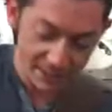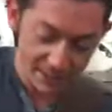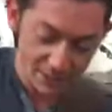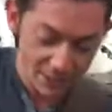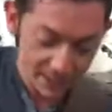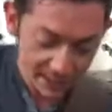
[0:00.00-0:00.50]
like to
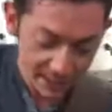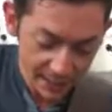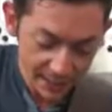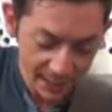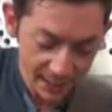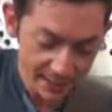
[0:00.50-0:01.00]
do is
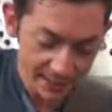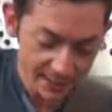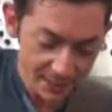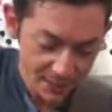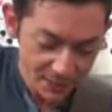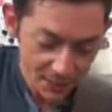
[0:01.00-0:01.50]

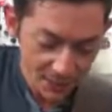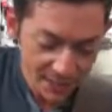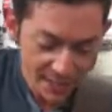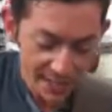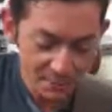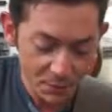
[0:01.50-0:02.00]
so
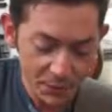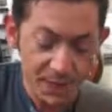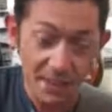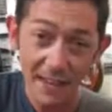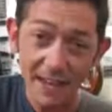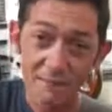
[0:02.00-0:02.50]
instead of
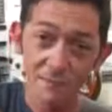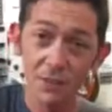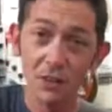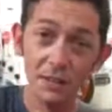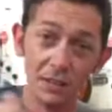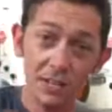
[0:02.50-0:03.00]
putting on that
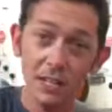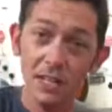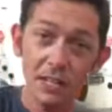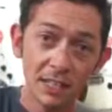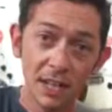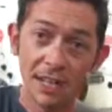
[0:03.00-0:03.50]
full
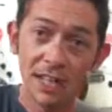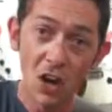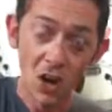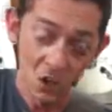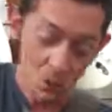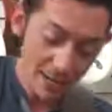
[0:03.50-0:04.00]
cutting
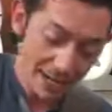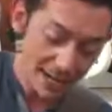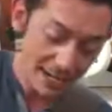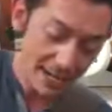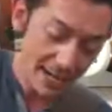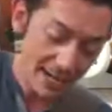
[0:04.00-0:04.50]
all the way
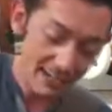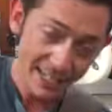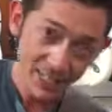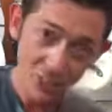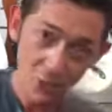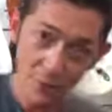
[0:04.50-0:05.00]
in, I
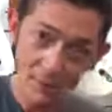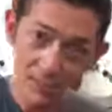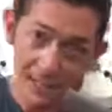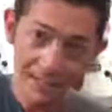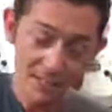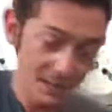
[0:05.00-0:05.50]
like it sort of a
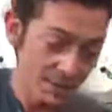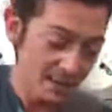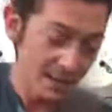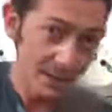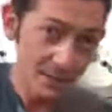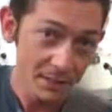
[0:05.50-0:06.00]
light
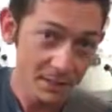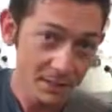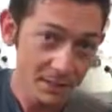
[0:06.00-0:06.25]
sometimes.